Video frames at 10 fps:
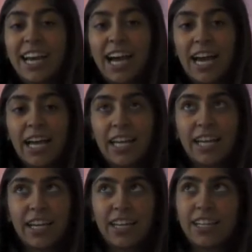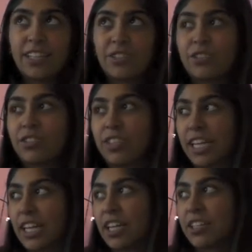it's just,
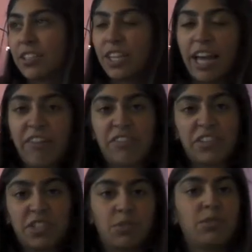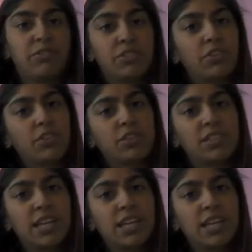like, life is so difficult